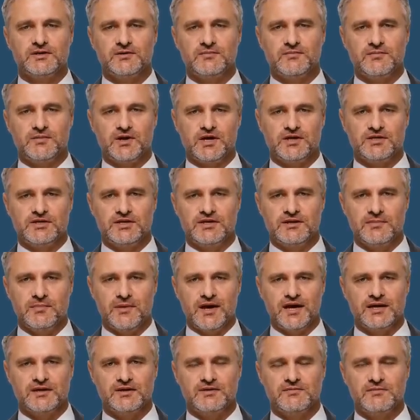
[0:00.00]
of project
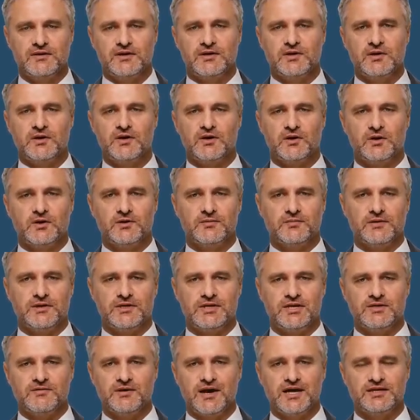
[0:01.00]
management or corporate
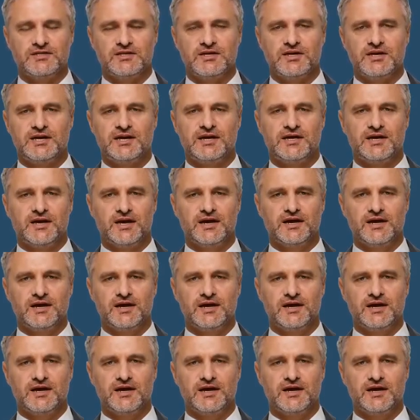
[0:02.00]
strategy,